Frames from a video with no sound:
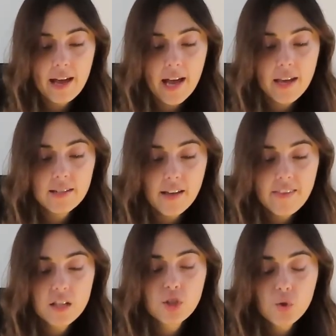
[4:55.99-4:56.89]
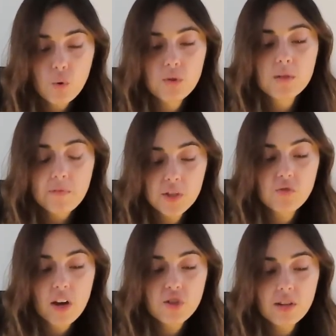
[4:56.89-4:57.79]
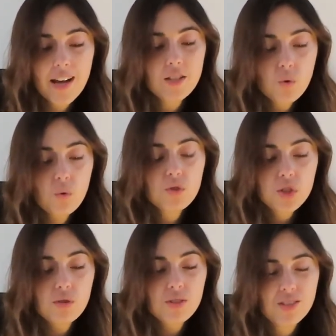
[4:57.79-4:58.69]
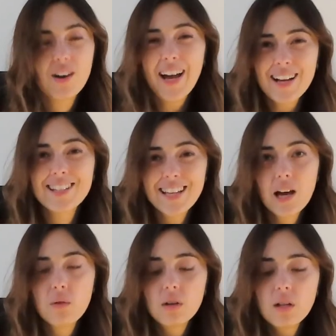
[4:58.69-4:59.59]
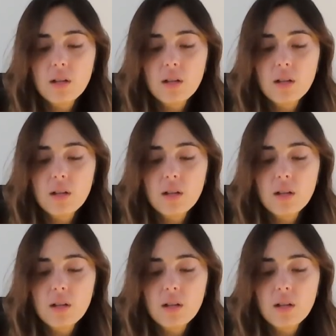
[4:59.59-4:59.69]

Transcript: and I think this has caused some frustration and it's caused you to start acting out